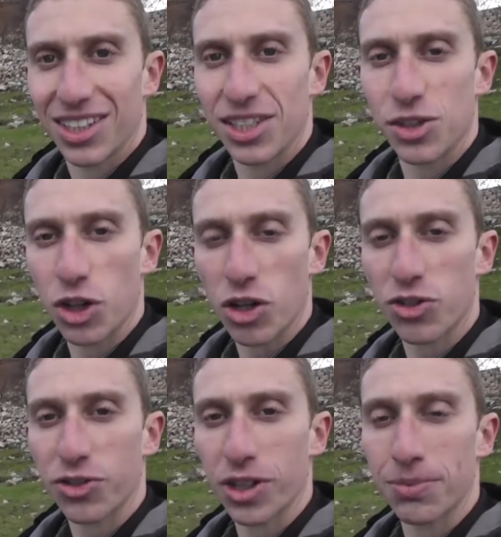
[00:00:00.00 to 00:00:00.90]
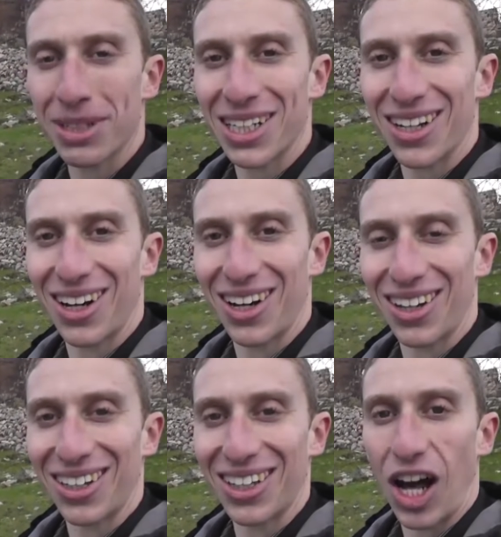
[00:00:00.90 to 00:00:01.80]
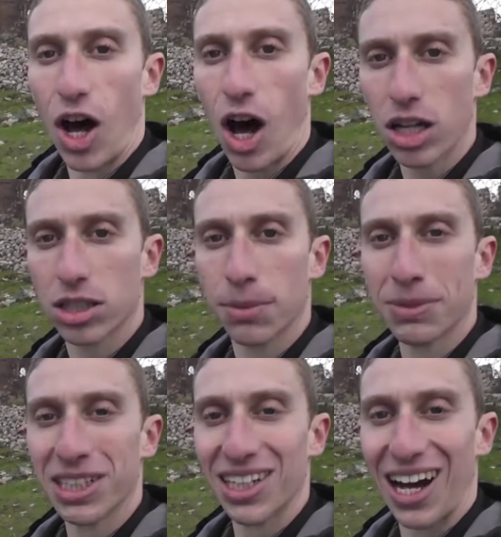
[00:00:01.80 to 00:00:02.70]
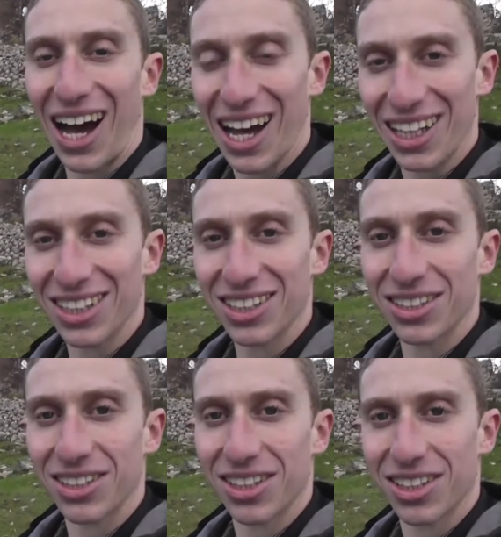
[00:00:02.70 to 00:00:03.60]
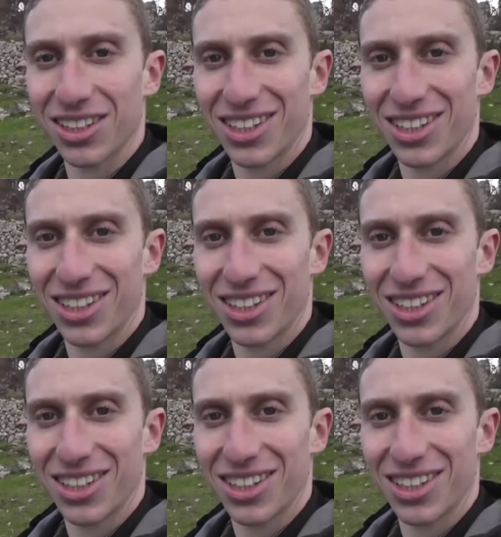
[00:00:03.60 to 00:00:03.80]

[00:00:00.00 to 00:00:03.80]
This is Josh Friedman on Akdamar Island